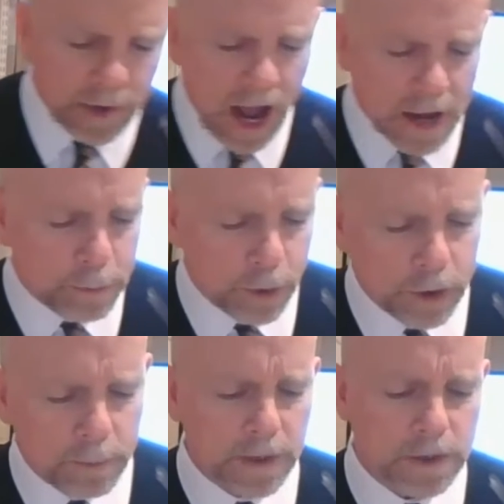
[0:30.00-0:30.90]
odd
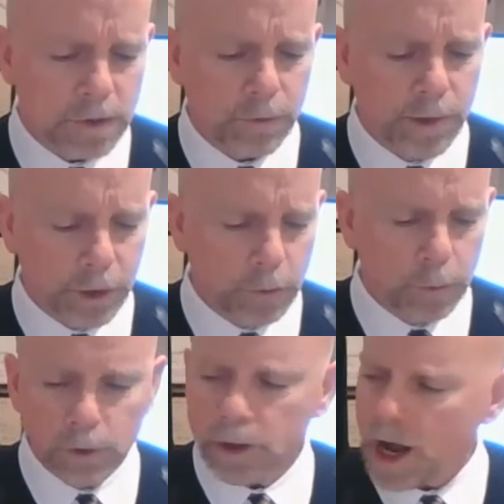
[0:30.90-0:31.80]
bird, but it's a really
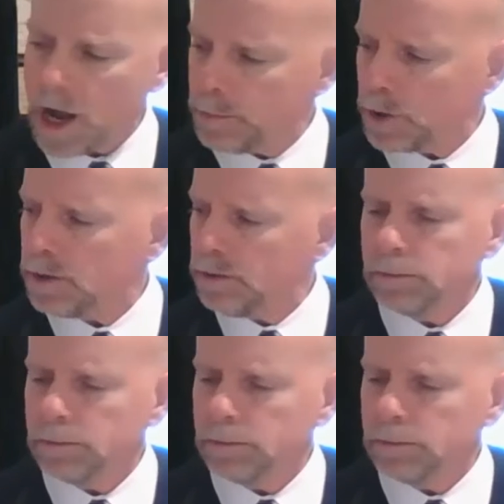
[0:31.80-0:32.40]
good odd bird.